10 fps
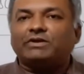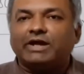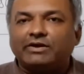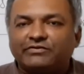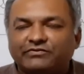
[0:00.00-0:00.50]

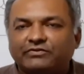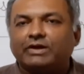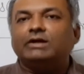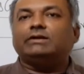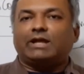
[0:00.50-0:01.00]

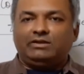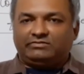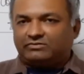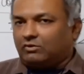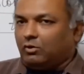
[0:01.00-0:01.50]
terrestrial
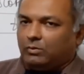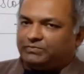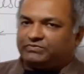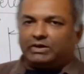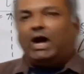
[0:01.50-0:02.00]

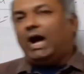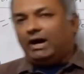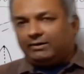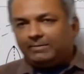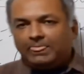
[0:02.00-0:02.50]
telescopes
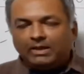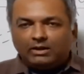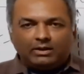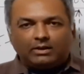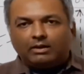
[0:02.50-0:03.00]
are
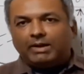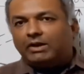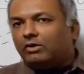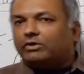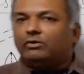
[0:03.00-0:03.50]
a
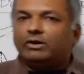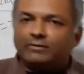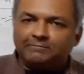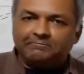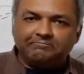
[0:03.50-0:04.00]

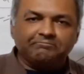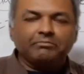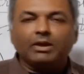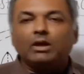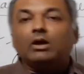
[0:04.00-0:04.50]
binocular,
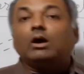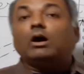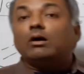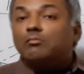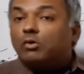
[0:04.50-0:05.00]

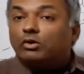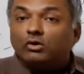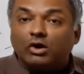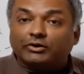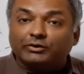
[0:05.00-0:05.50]
a
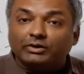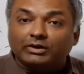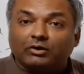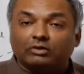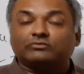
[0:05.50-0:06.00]

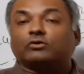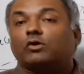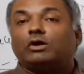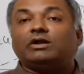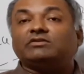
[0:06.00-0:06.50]
monoocular, also
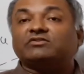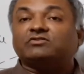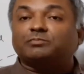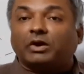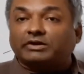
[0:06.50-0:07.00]
called as a
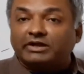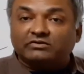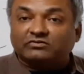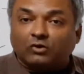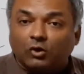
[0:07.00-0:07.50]

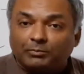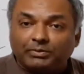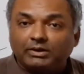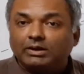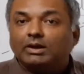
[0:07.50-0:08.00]
spotting
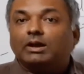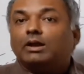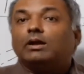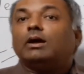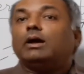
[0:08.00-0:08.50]
scope,
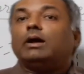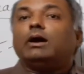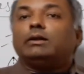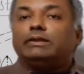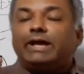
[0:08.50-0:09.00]

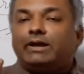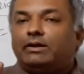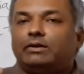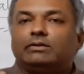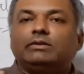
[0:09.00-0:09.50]

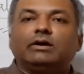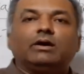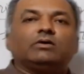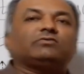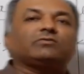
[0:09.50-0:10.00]
then
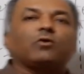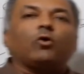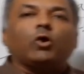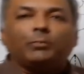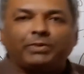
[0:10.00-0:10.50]
the
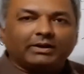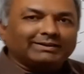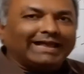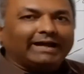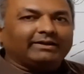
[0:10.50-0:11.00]

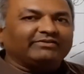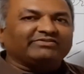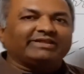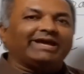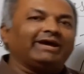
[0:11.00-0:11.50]
scope that
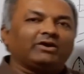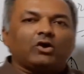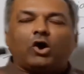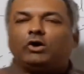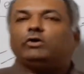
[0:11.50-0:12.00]
is
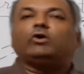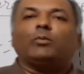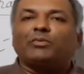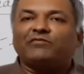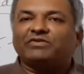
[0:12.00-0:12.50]
there on
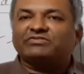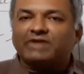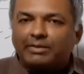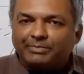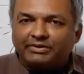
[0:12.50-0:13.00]
top of a
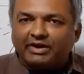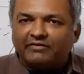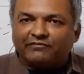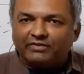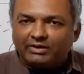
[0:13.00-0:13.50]
sniper
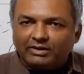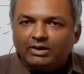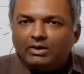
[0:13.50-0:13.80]
rifle.